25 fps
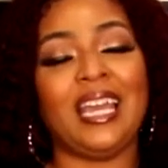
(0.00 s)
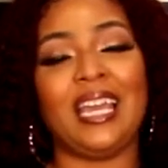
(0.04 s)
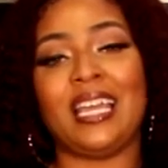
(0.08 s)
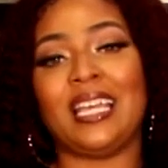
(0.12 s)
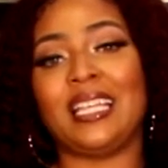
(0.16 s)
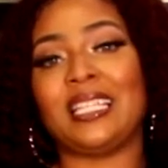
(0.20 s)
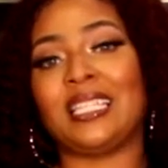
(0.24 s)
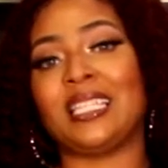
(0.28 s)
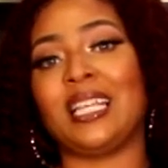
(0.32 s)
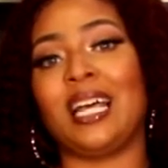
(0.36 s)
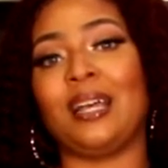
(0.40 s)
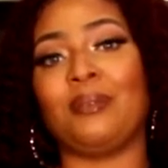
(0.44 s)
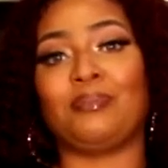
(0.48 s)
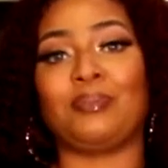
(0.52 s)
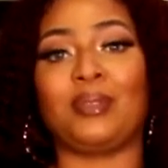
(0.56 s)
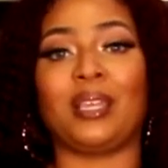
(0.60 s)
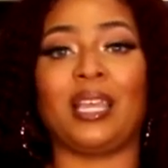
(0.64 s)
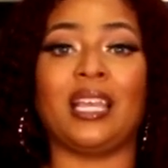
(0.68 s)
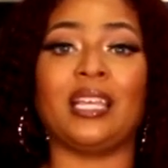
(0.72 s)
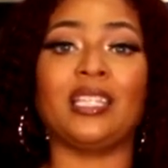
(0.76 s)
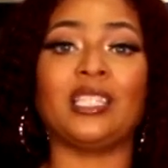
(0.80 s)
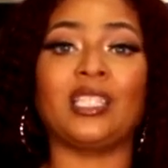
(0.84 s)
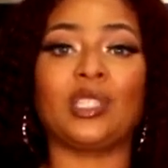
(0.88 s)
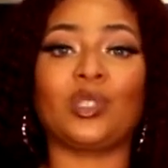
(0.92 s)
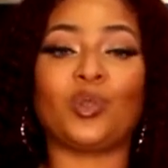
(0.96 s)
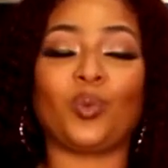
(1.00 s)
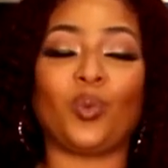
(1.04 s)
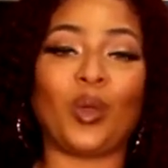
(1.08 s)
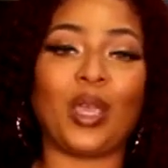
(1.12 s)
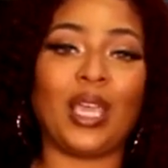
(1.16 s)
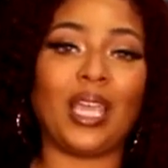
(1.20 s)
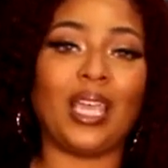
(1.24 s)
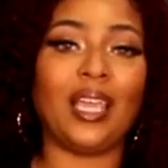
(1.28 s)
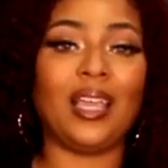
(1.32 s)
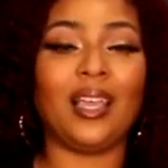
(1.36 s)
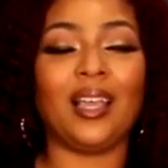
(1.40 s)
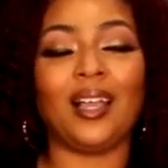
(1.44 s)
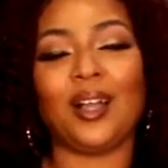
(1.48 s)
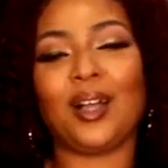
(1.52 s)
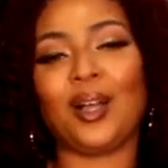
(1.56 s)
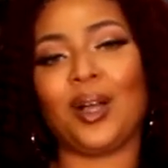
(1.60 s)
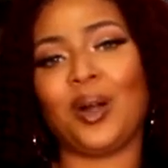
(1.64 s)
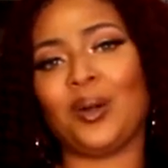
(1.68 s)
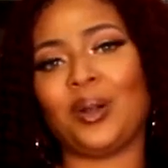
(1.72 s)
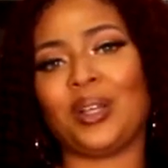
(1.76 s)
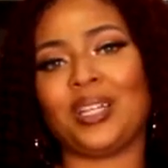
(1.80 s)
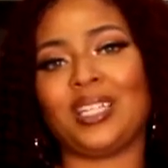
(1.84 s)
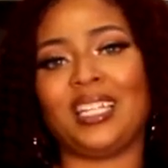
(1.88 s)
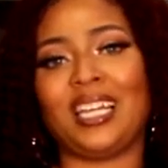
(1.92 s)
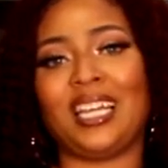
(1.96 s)
It's something sweet,
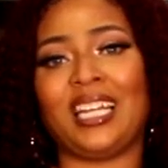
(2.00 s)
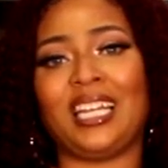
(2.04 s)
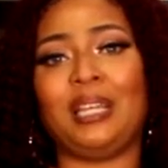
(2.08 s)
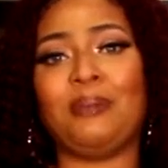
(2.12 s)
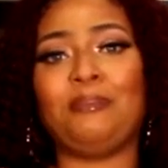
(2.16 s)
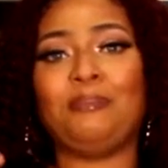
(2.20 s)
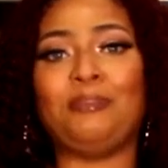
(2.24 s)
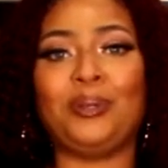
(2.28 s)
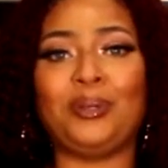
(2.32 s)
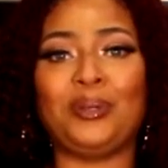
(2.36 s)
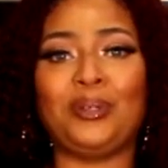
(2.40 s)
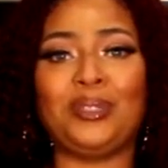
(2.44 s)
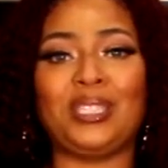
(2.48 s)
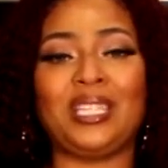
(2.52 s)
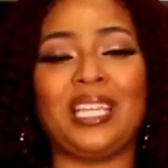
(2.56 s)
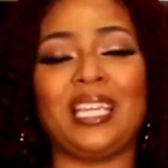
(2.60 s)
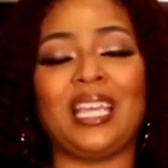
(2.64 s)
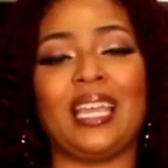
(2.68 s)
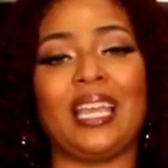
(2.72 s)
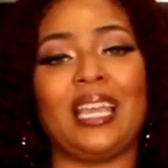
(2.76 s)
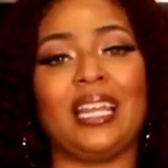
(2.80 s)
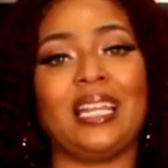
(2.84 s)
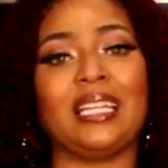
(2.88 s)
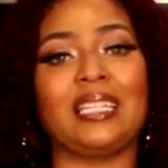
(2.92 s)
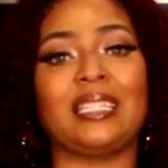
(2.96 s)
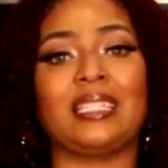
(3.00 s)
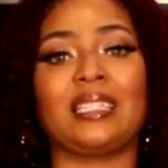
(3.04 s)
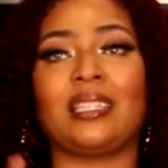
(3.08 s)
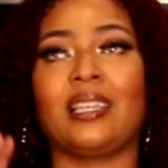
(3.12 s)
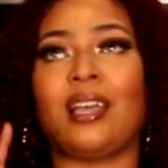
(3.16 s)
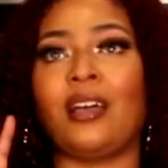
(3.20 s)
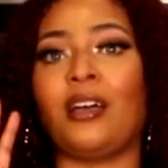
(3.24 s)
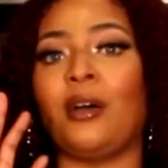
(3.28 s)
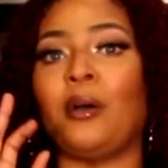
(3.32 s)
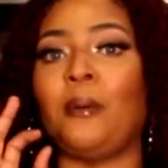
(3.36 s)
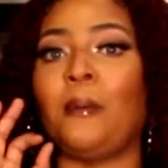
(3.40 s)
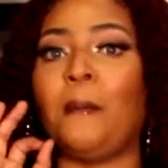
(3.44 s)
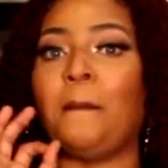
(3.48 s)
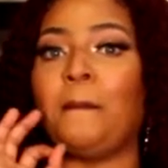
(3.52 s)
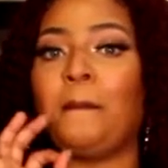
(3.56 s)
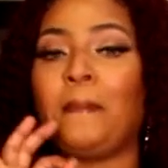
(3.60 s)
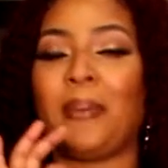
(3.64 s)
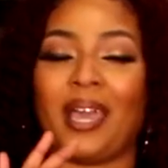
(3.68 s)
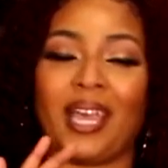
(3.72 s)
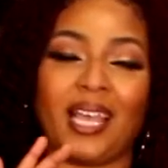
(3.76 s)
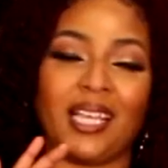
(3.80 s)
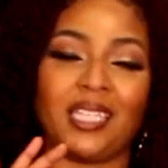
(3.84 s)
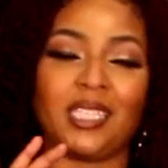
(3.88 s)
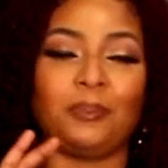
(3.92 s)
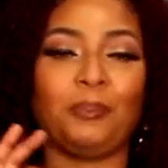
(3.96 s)
coconutty, boozy, and it's the
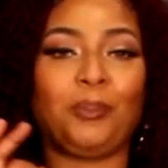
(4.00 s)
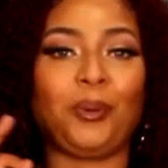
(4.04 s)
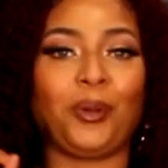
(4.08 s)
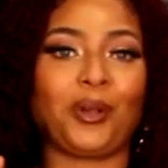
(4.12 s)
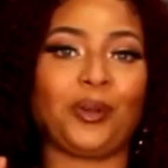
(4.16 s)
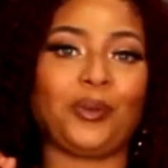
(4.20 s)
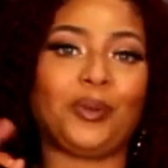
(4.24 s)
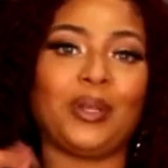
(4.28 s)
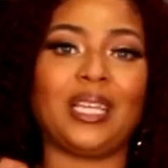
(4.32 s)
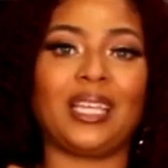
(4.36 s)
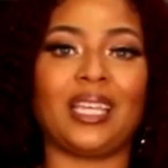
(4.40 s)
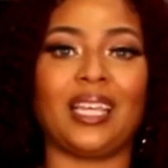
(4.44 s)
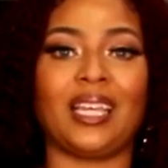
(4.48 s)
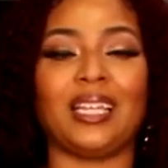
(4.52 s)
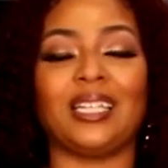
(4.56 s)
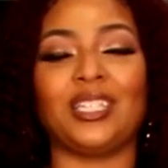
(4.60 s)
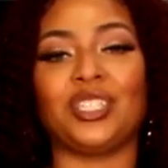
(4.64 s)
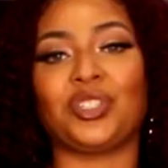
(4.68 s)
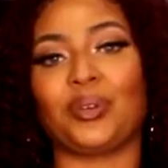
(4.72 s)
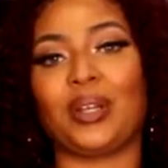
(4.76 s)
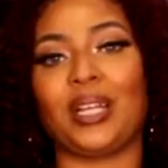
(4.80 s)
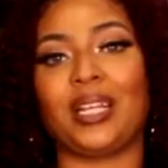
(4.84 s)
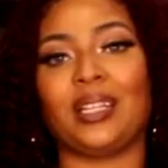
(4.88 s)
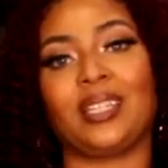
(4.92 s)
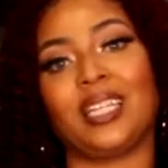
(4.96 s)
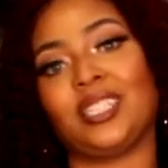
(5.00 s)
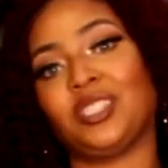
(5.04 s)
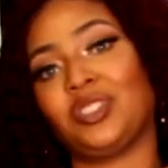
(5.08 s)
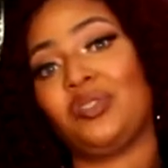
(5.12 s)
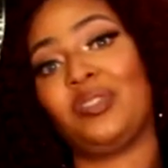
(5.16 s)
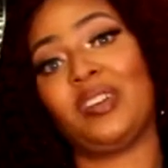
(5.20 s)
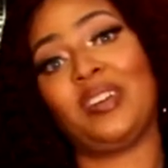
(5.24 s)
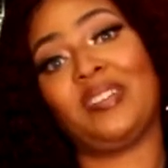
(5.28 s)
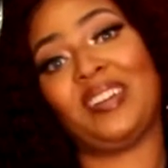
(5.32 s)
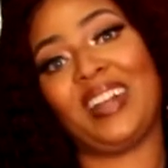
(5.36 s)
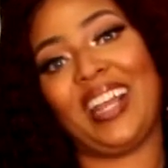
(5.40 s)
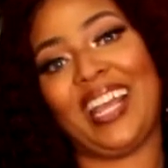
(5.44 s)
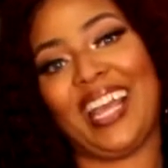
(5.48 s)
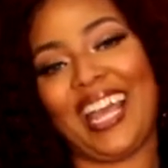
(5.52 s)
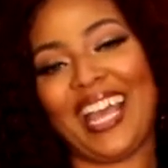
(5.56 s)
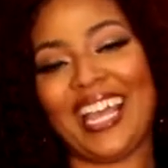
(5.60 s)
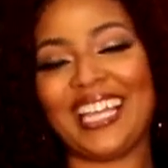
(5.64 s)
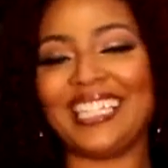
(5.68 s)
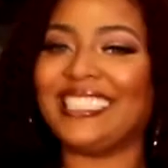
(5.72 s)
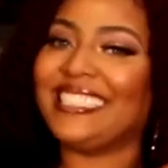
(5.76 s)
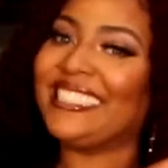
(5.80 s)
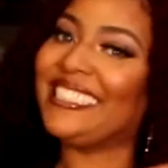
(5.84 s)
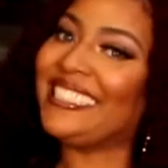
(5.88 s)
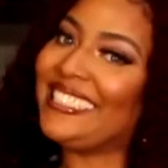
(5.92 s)
best Puerto Rican drink that you've ever had.